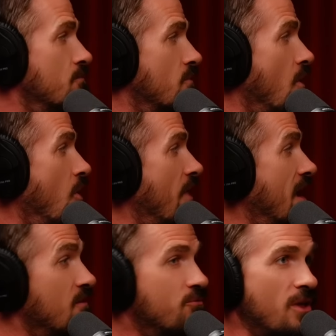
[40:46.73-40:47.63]
all
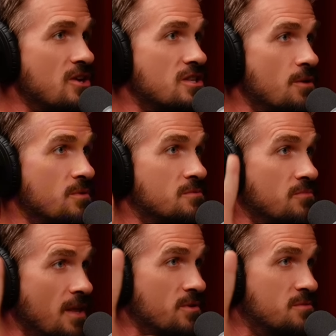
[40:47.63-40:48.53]
that inflation
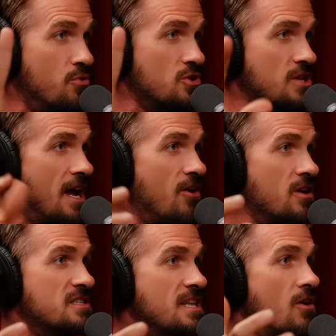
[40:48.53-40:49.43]
that was pushed out
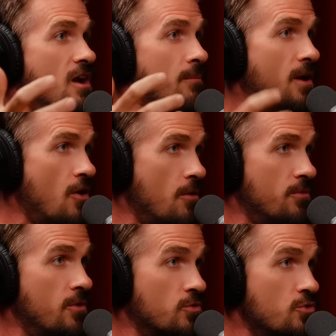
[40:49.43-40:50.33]
is now coming home
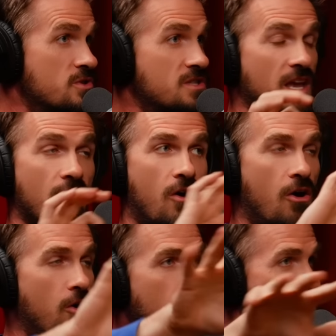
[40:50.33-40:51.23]
to roost in
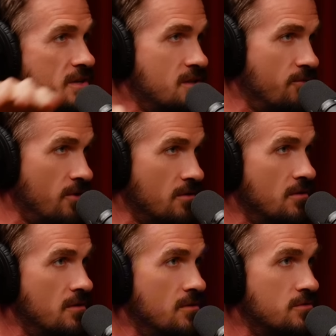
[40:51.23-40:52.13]
all of these different
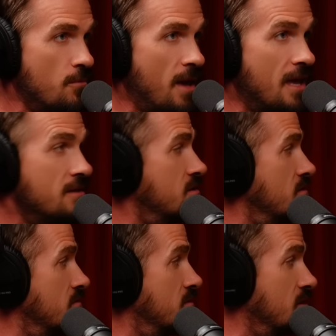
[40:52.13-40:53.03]
domains.
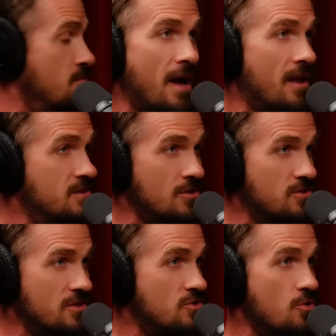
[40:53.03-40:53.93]
Doesn't matter. It's not
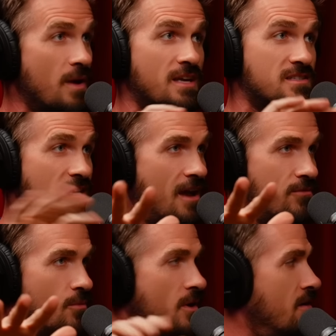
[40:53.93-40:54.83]
just US, it's
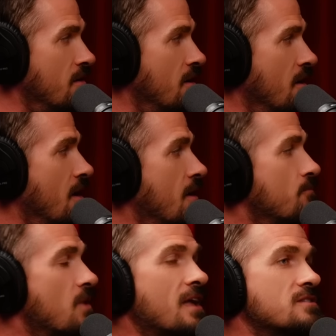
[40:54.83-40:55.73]
everywhere.
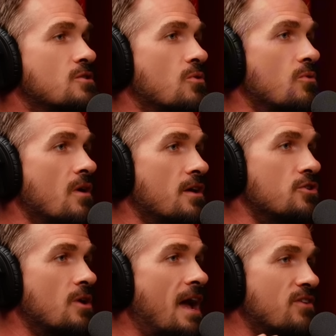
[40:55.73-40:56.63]
And so
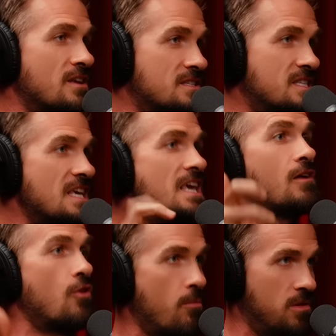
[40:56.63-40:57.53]
you're having
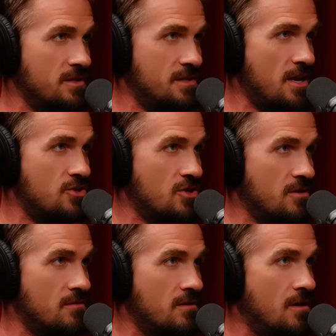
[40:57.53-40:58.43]

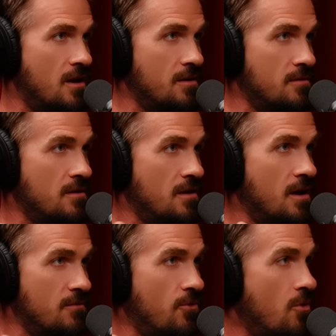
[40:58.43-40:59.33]
deglobalization
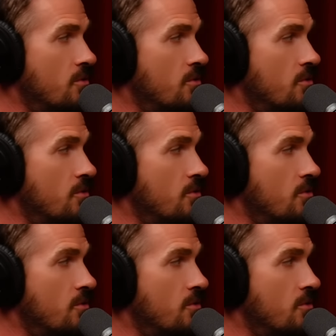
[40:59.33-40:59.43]
unfold.